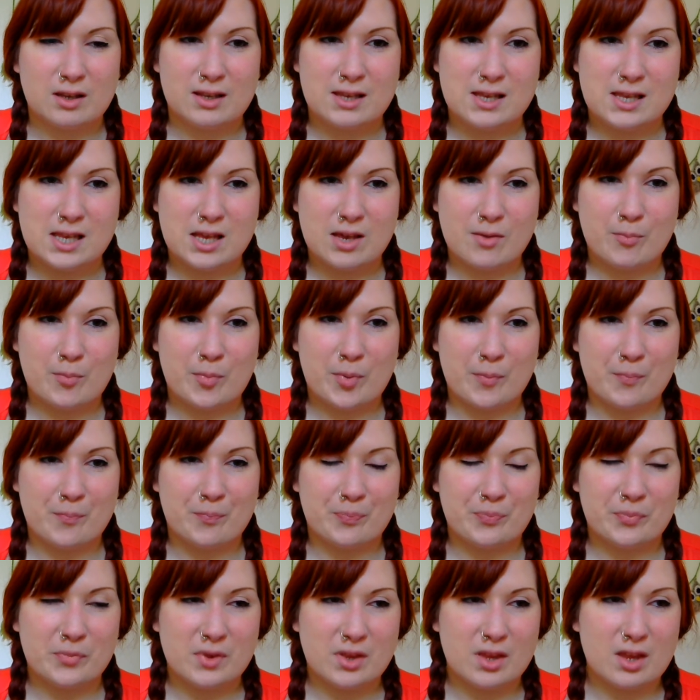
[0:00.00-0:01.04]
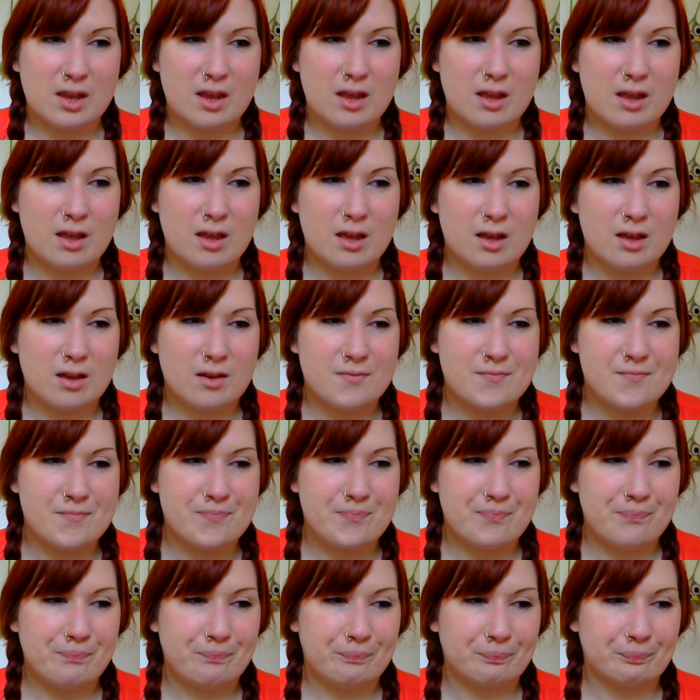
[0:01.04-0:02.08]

yeah, um,